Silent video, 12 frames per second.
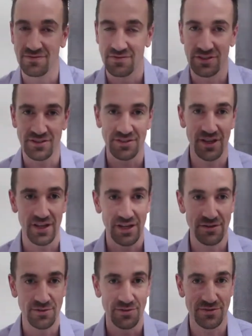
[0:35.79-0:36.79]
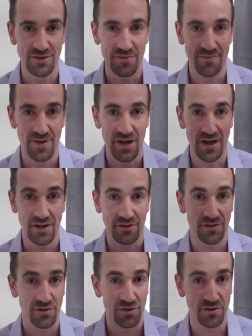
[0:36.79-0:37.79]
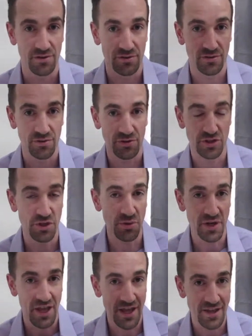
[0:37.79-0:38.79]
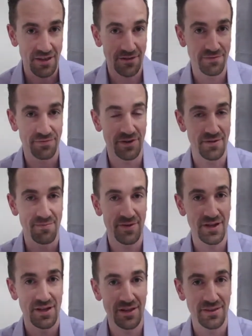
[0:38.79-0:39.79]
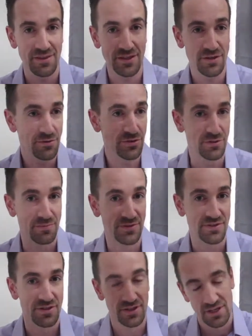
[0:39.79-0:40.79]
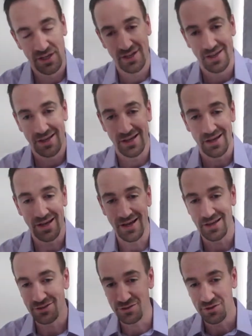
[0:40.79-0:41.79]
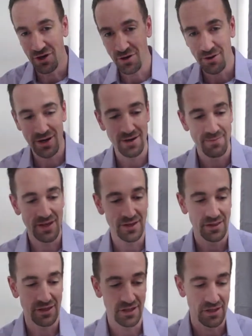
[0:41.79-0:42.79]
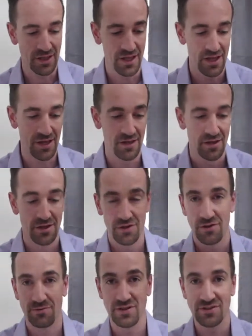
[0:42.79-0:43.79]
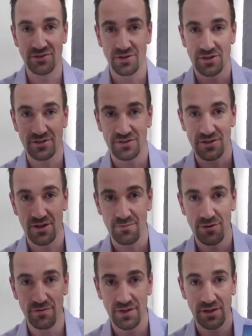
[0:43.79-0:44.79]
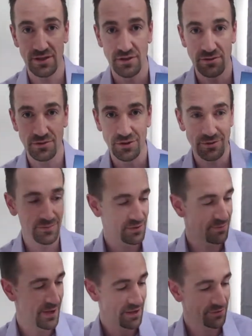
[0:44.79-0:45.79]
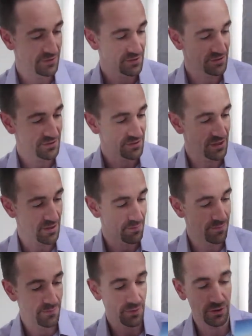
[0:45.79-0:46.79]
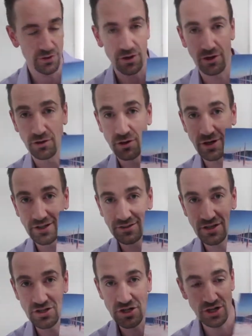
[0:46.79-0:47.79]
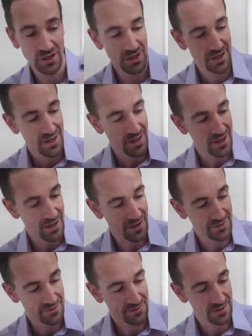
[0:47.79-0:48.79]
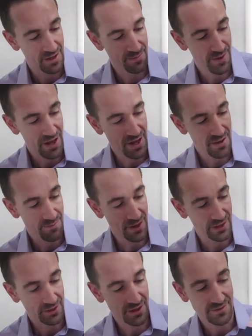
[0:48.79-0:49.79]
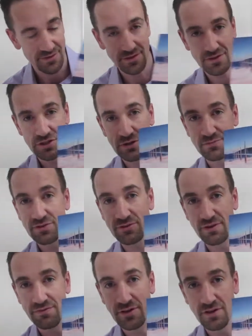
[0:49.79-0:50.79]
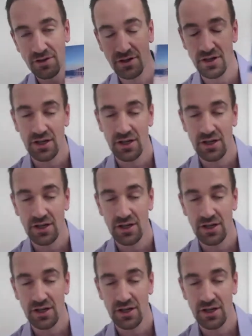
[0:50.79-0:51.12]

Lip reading: just thought I'd do some Q&A from the YouTubes. As you know, I made a little resource movie on the YouTubes about this book called Learning Teaching, and it's by my cousin Jim Scrivener,